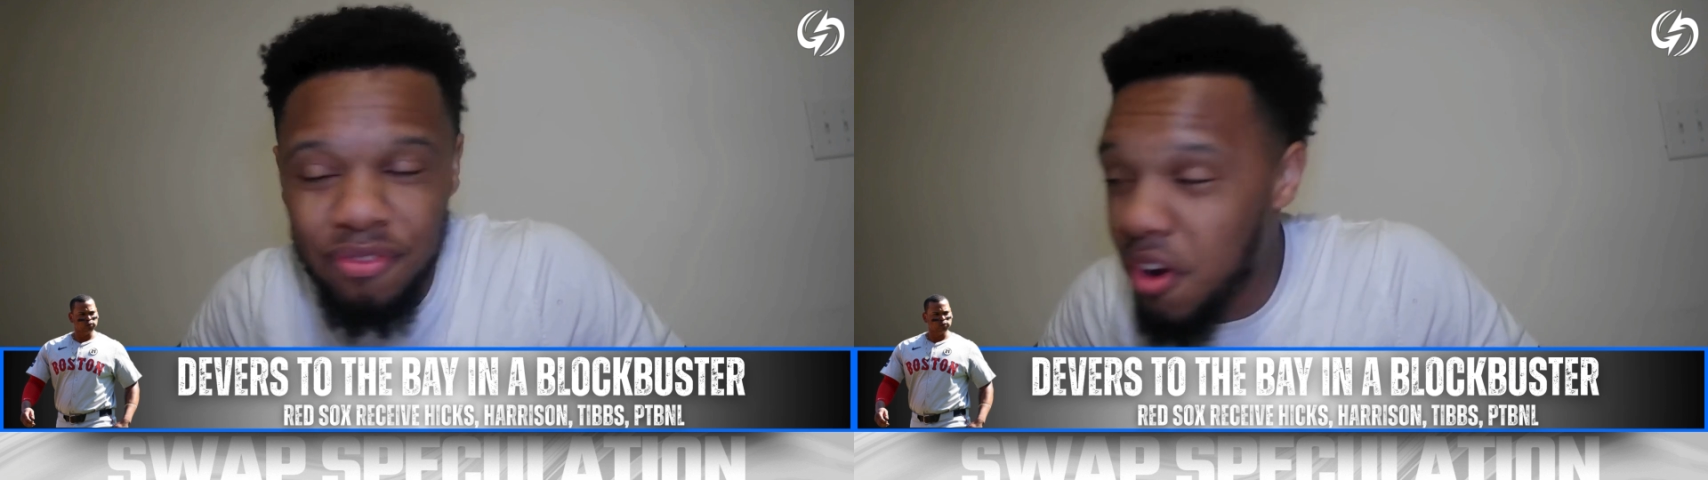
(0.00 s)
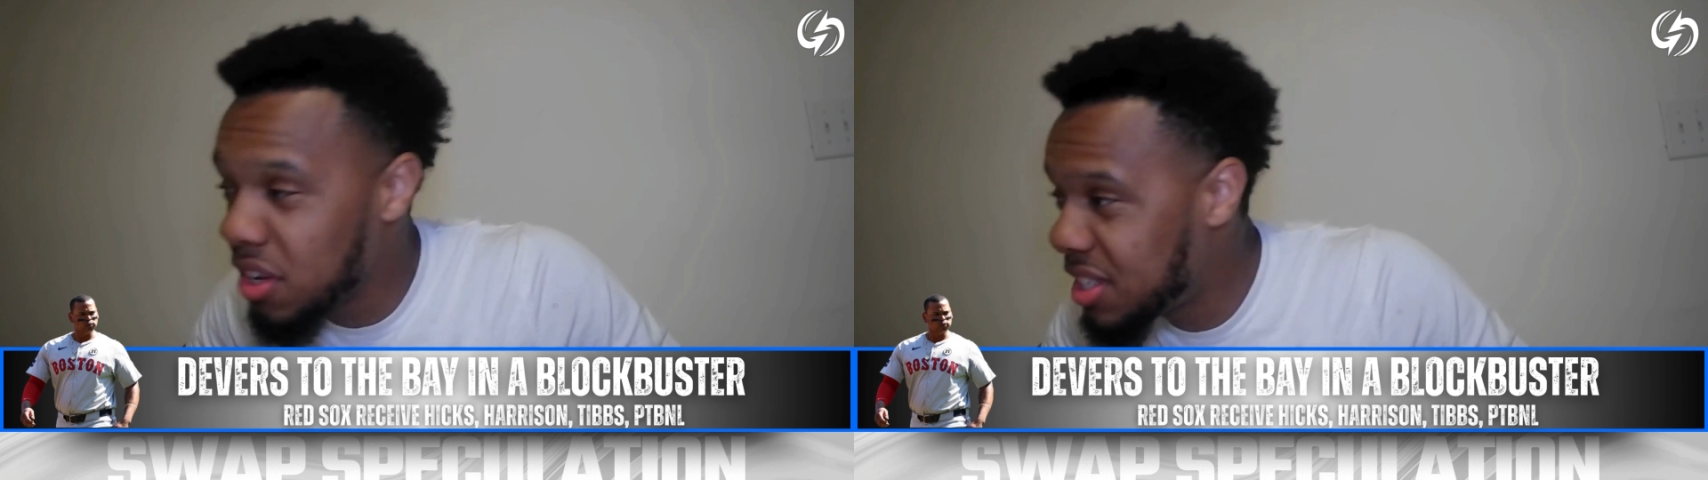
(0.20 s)

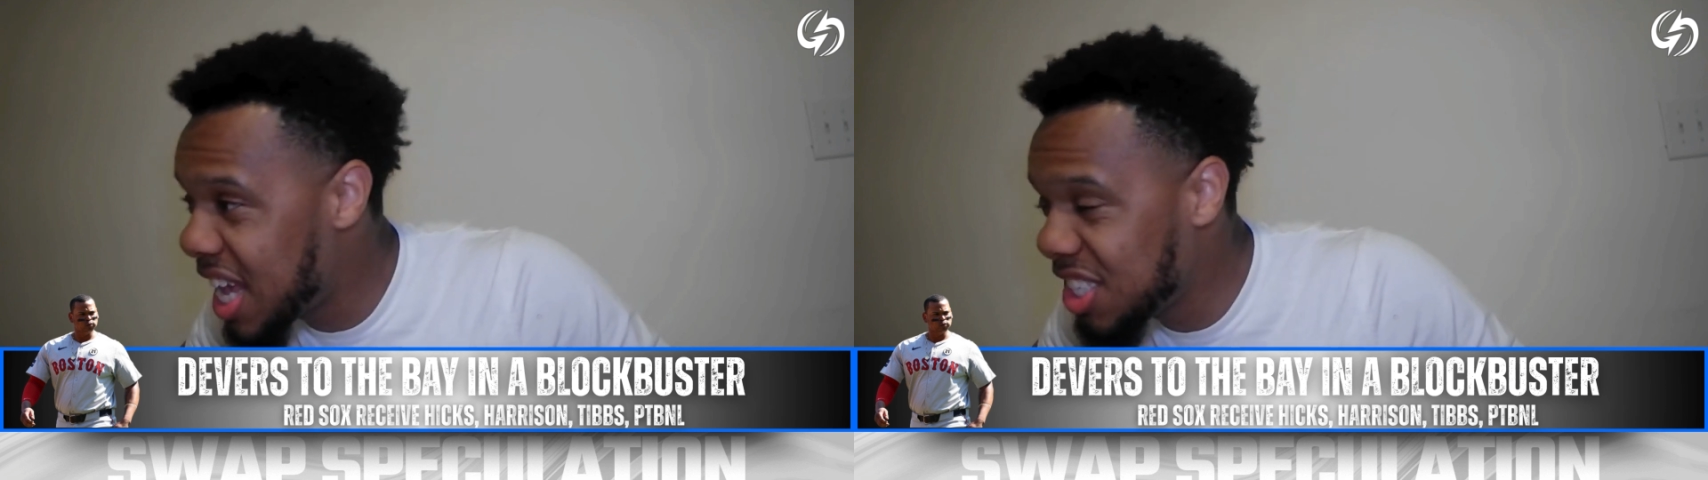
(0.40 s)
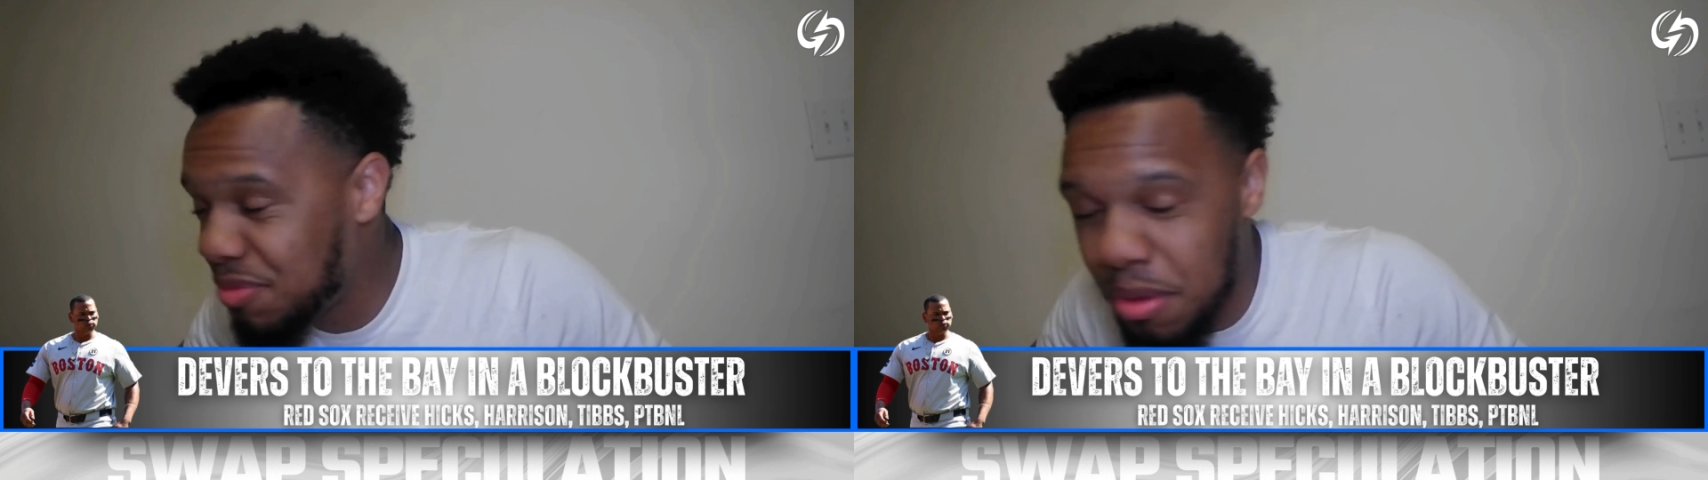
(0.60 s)
First,
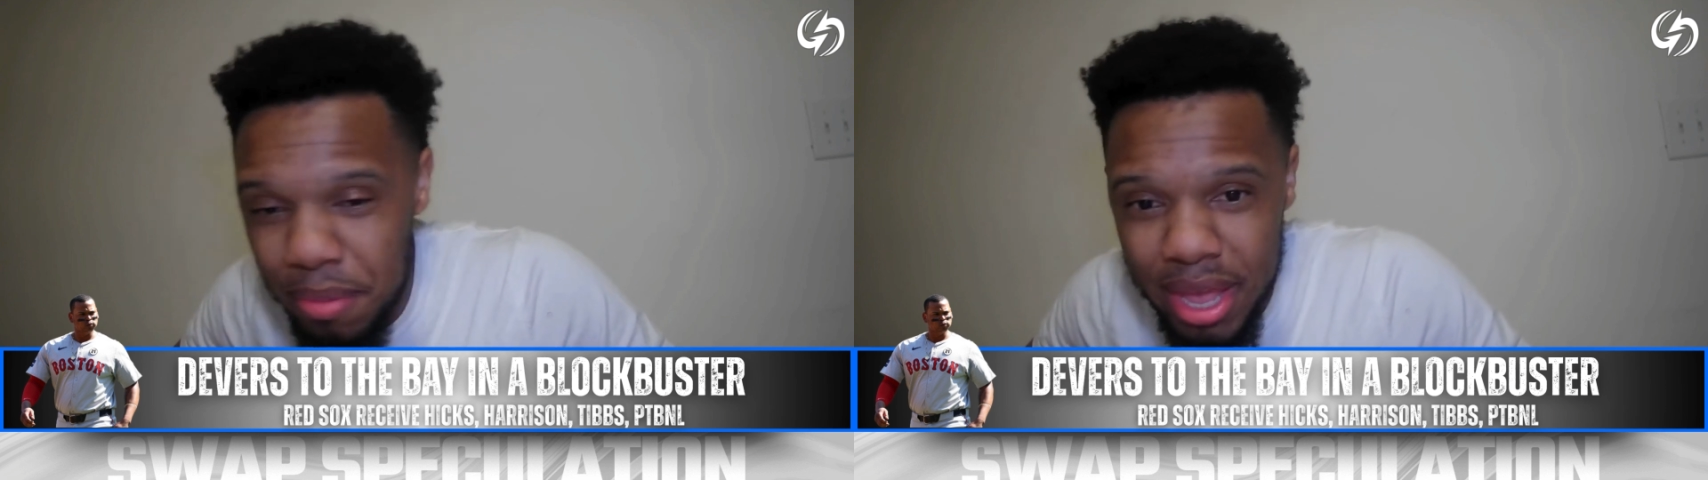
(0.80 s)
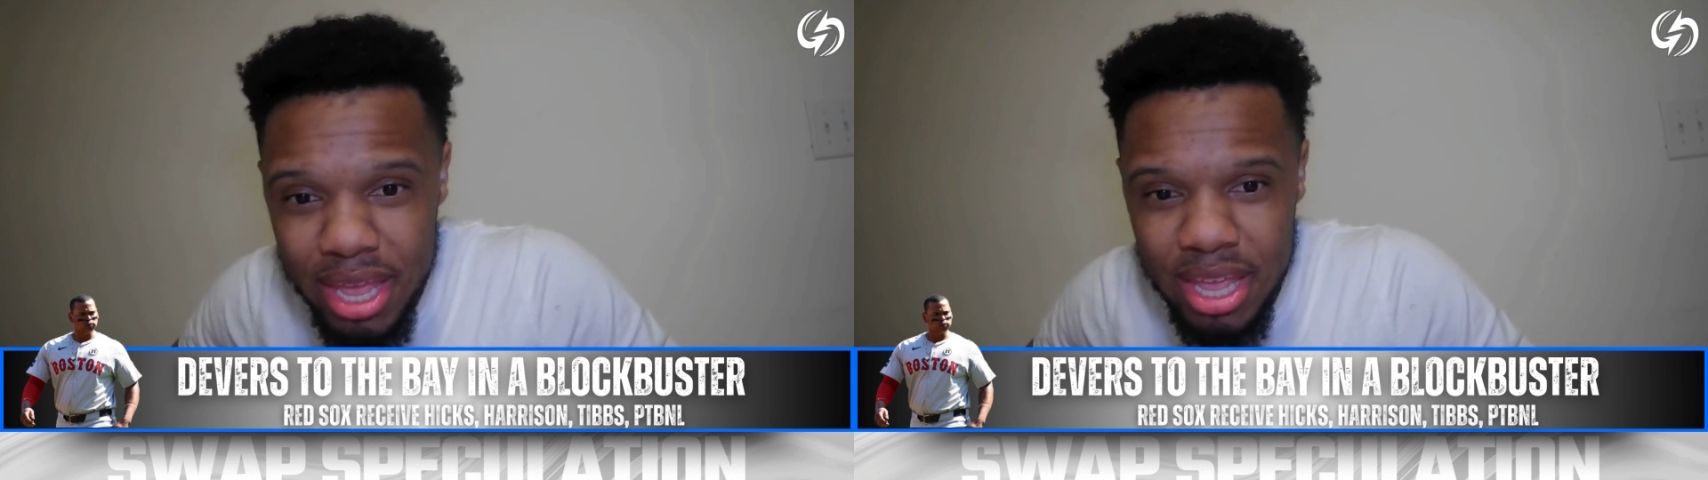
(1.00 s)
Desmond
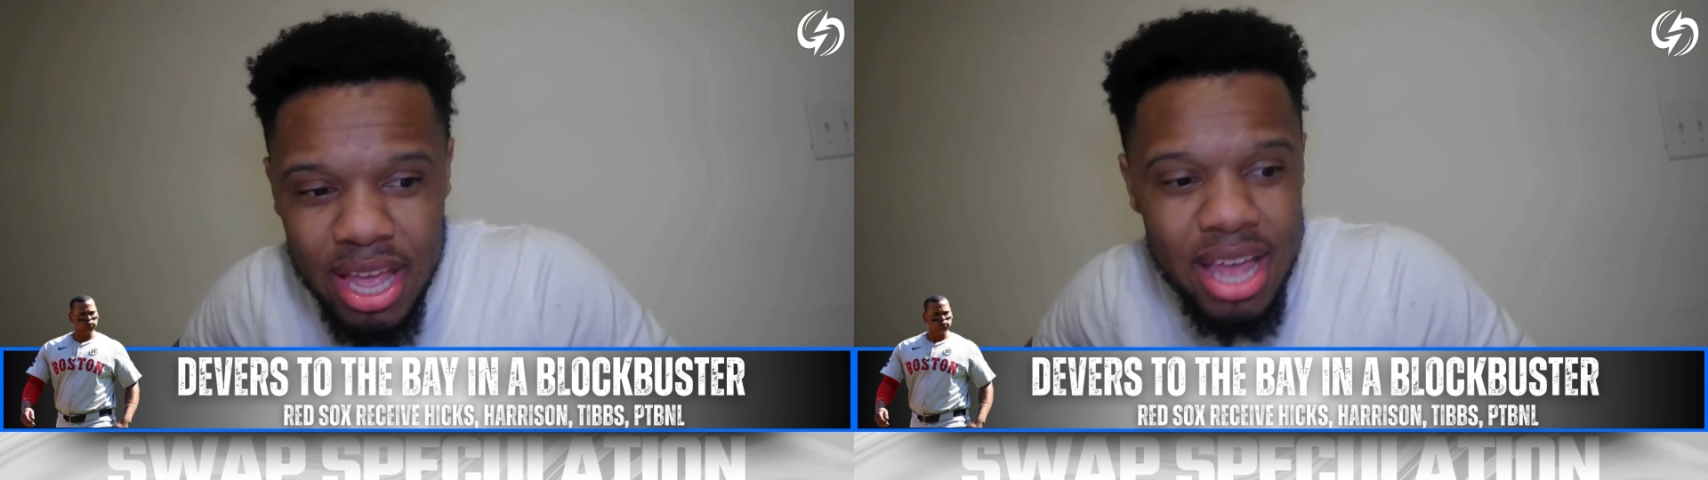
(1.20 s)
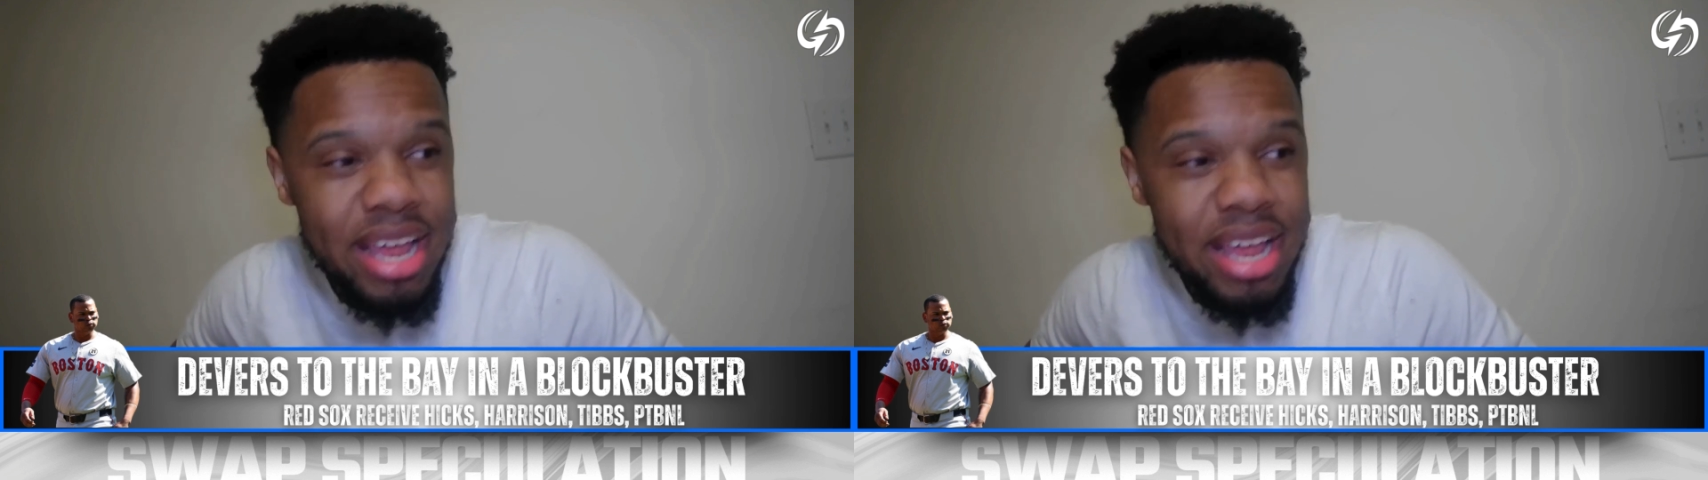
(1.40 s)
Bain.